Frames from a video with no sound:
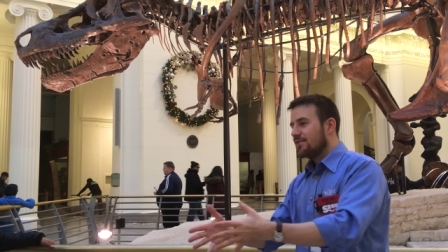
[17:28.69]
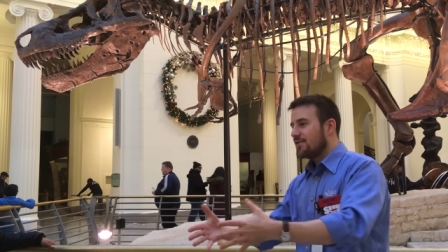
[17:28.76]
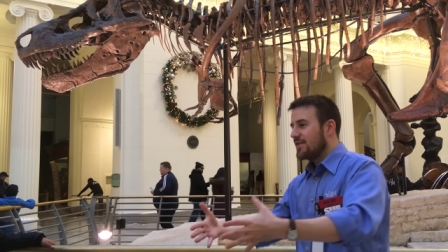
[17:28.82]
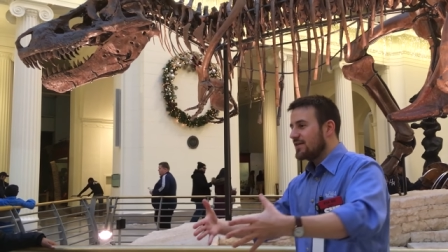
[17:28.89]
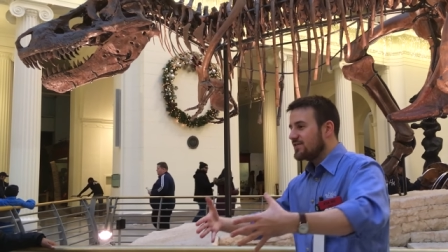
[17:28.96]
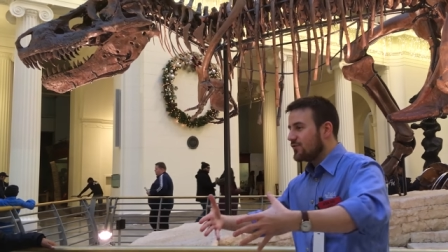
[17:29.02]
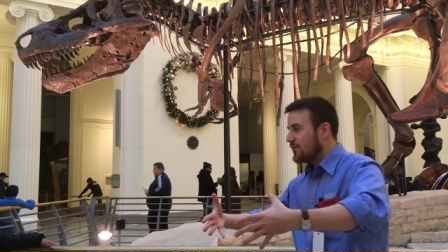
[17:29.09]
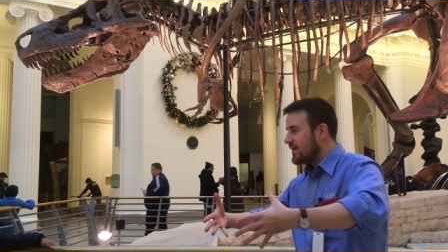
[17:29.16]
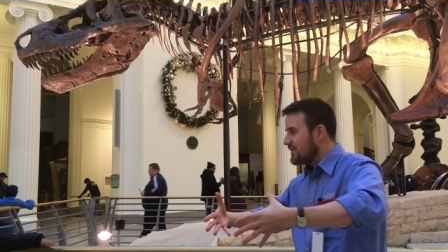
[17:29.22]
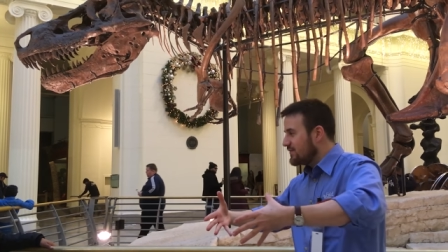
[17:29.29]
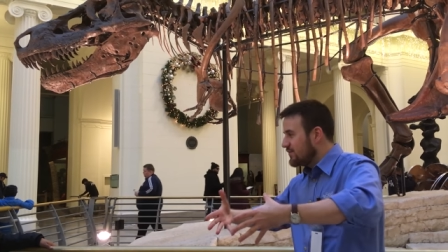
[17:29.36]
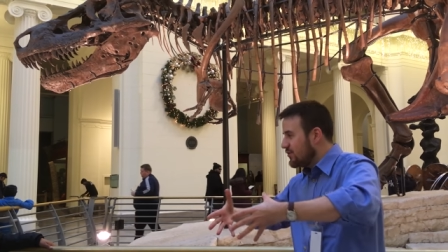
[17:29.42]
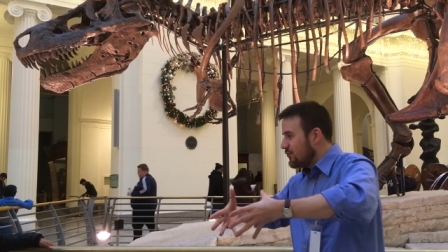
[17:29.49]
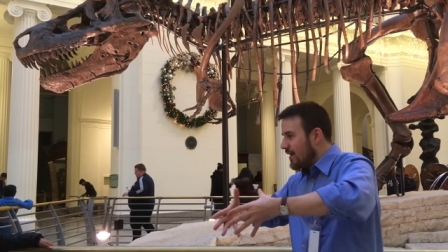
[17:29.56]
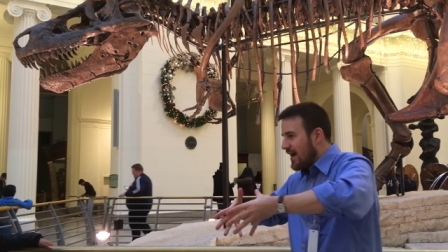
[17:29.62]
So they squeeze
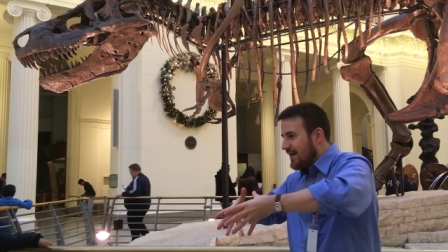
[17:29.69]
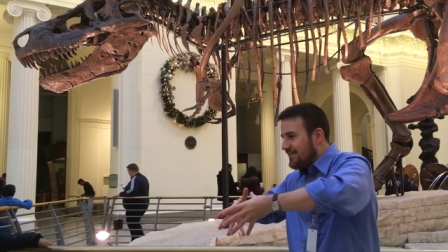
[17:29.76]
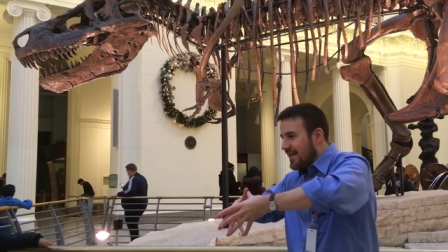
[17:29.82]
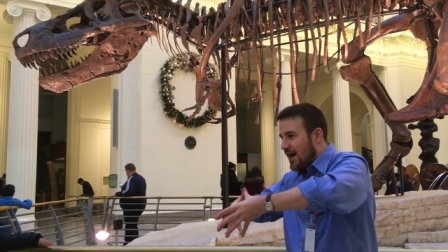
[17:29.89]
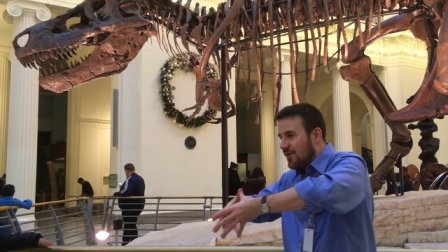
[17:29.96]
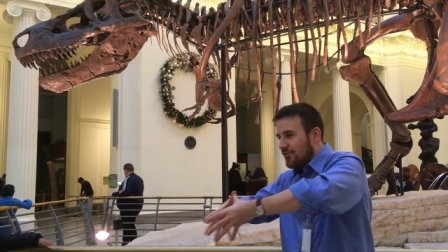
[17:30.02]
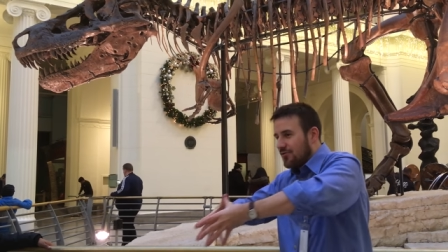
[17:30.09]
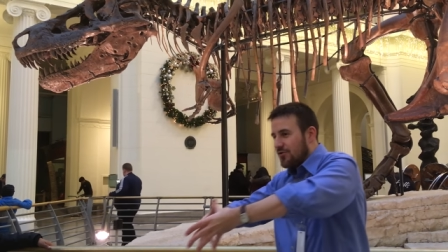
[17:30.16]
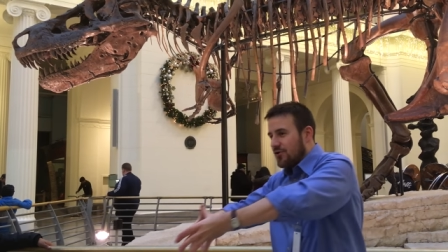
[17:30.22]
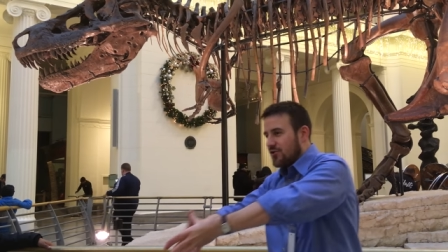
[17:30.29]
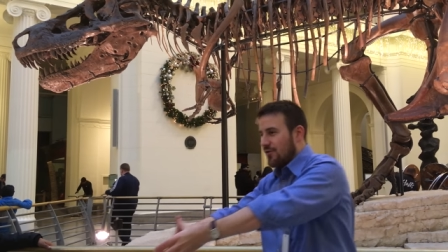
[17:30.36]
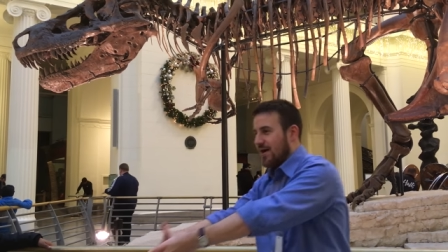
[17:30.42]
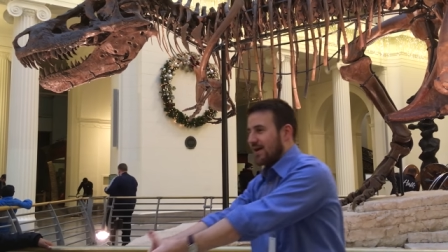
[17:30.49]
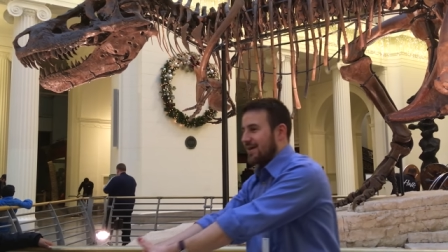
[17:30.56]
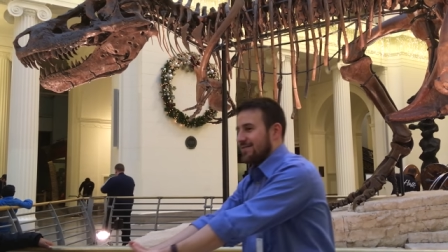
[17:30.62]
two eggs out through the
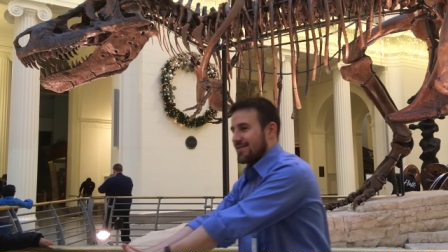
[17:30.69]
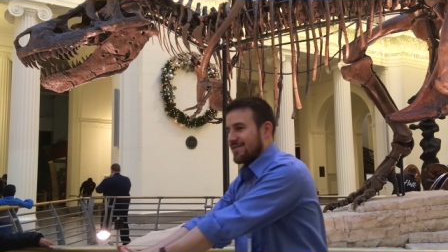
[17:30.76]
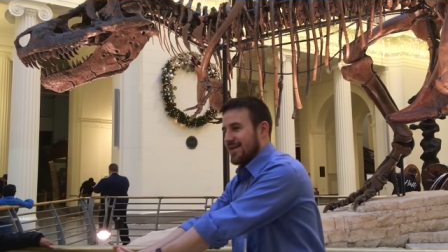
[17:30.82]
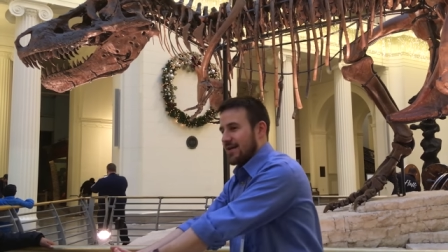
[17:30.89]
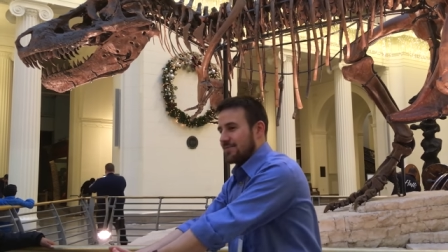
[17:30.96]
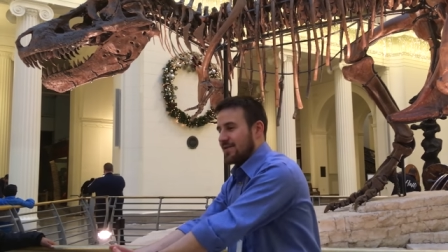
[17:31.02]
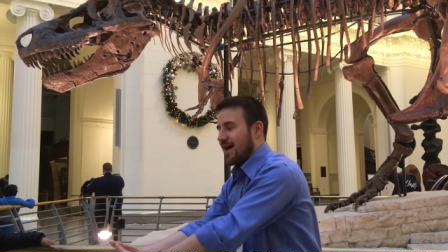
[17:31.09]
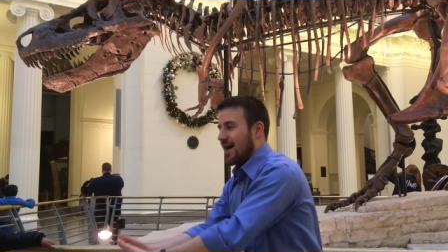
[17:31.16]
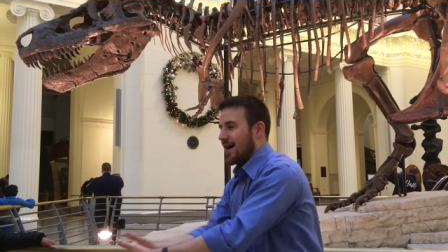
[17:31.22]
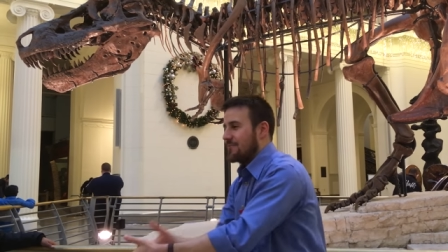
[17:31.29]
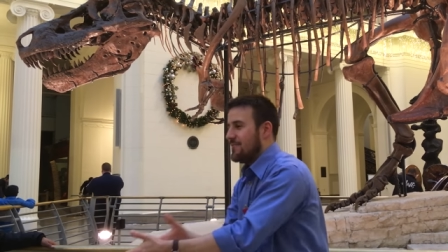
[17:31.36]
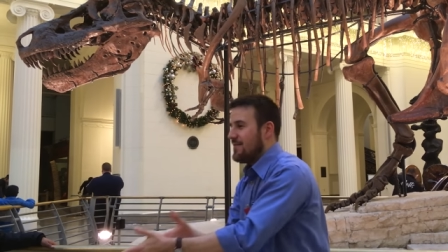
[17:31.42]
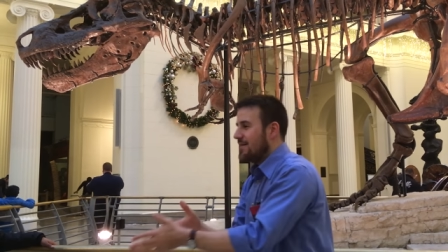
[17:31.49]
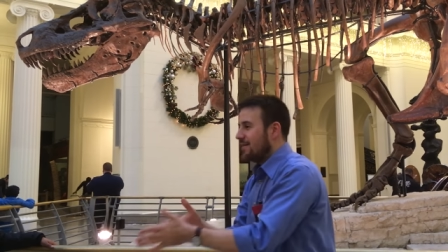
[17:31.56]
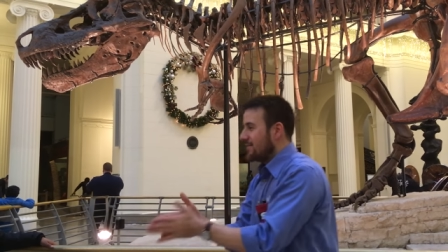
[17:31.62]
cloaca at the same
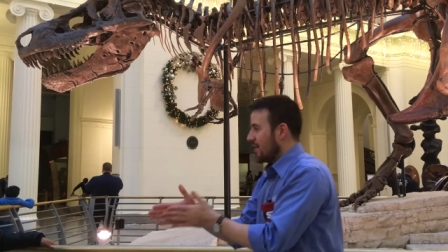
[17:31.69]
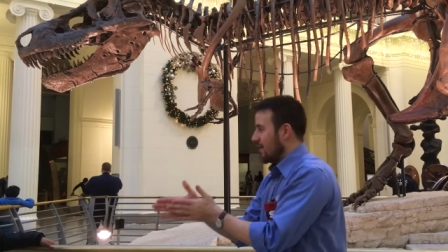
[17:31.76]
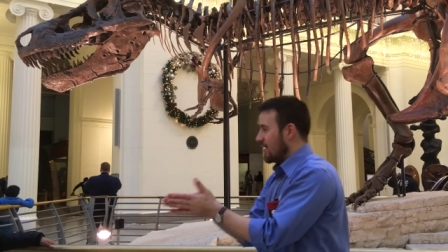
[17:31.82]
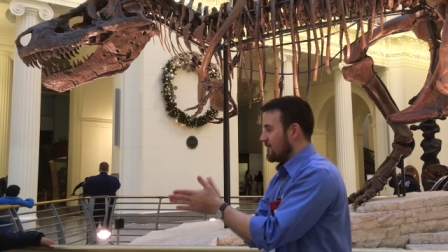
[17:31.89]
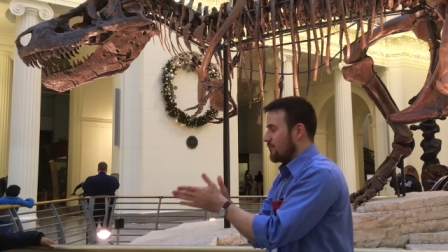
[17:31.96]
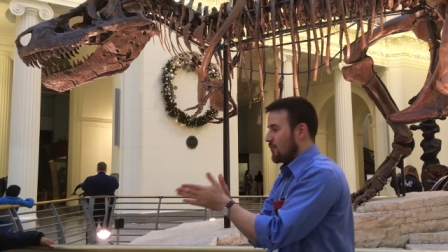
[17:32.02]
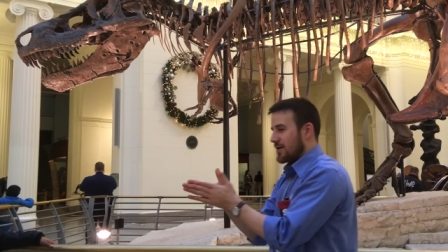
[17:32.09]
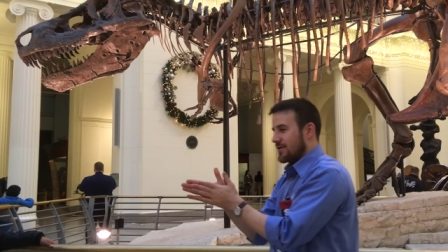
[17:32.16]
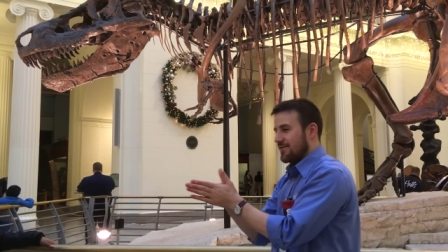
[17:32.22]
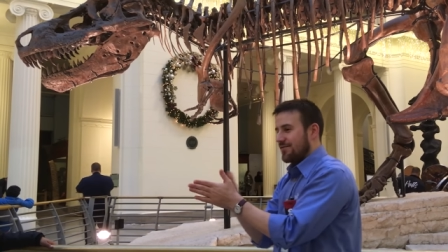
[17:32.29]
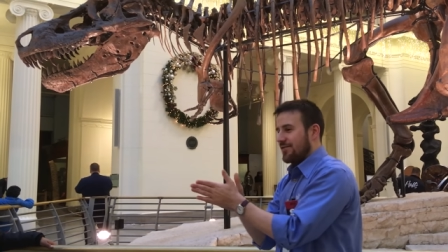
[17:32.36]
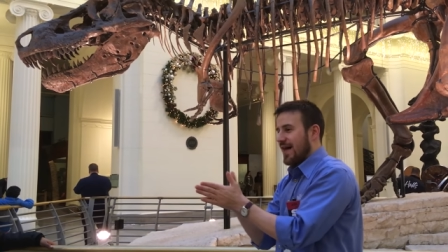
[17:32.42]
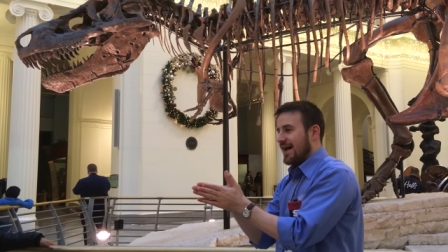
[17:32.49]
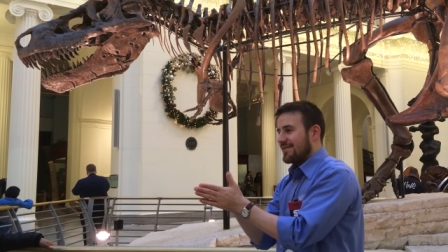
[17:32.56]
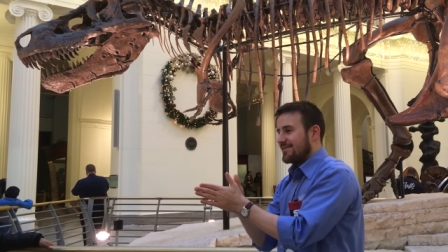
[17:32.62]
time, they all have one
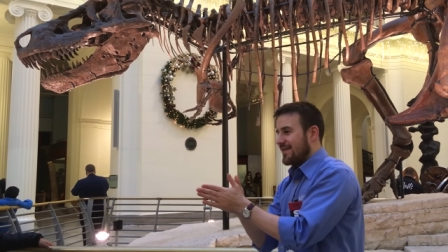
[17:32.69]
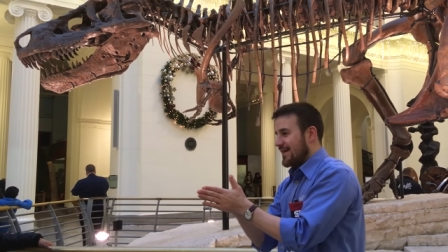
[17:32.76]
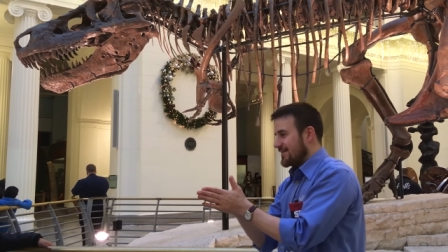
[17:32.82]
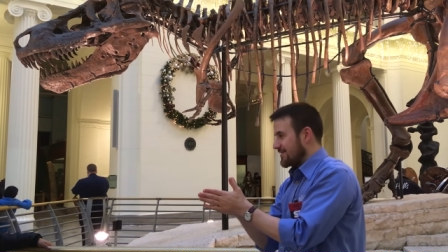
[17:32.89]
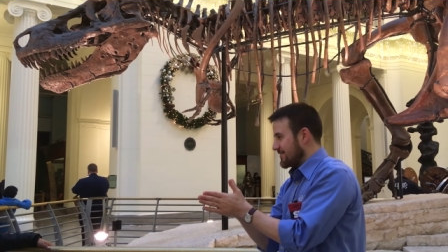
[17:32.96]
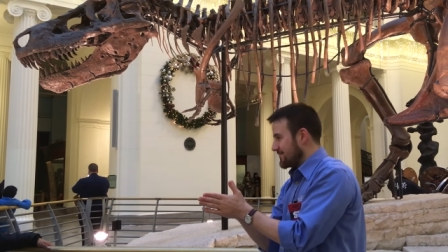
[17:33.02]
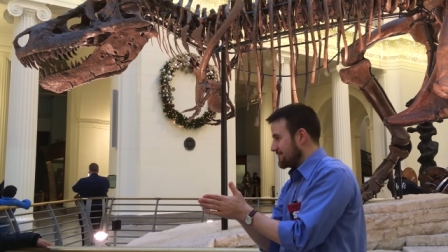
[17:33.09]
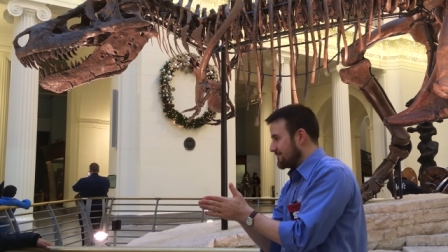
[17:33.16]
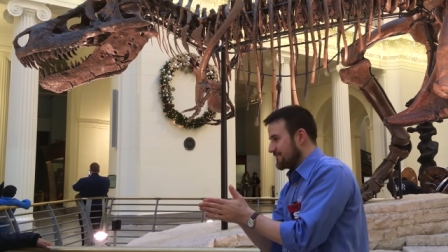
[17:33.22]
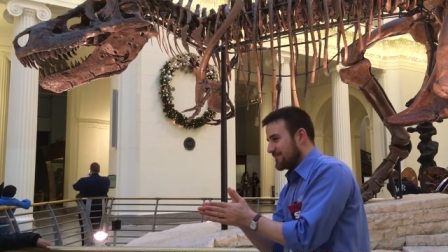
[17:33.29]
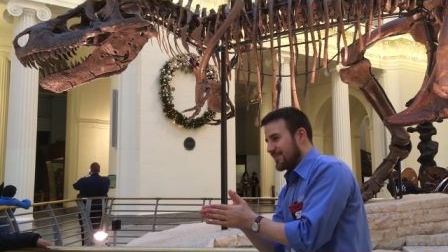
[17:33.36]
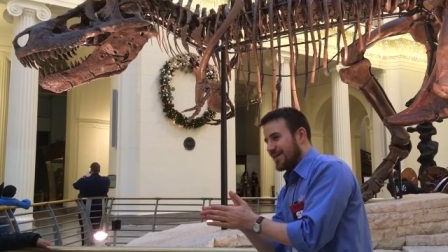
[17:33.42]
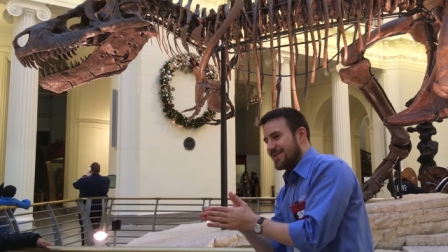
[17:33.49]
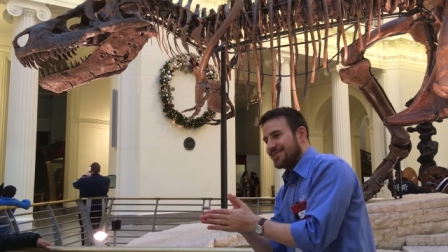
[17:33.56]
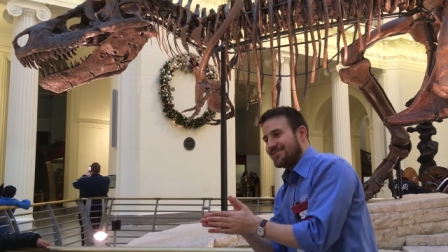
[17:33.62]
flat side on them.
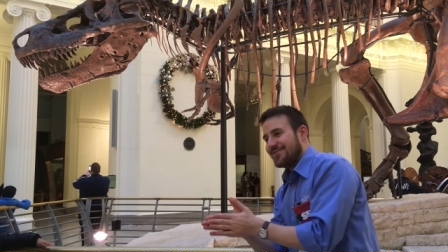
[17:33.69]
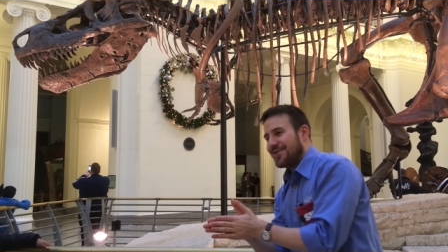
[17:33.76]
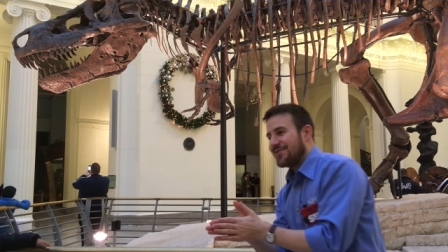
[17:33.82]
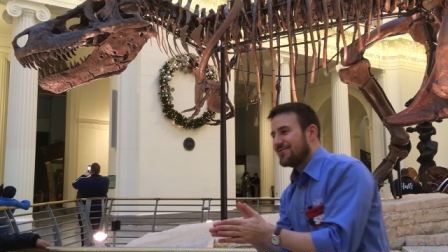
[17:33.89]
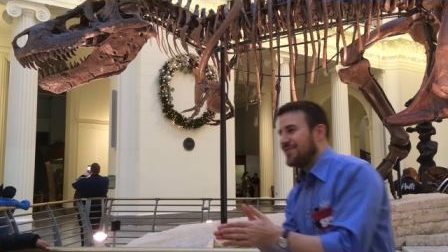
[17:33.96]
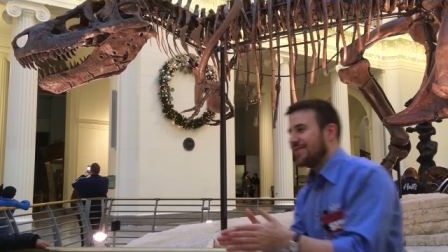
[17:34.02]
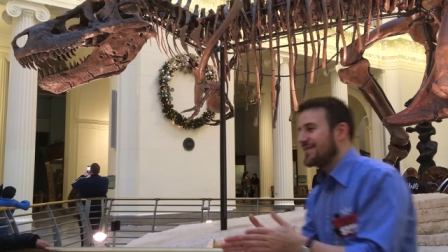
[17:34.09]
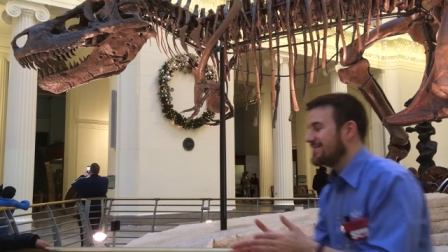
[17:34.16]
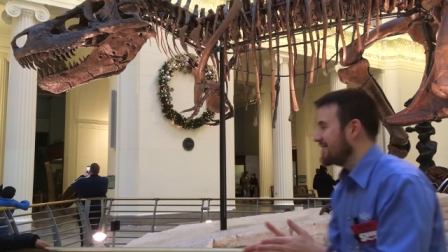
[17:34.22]
That's one of those funny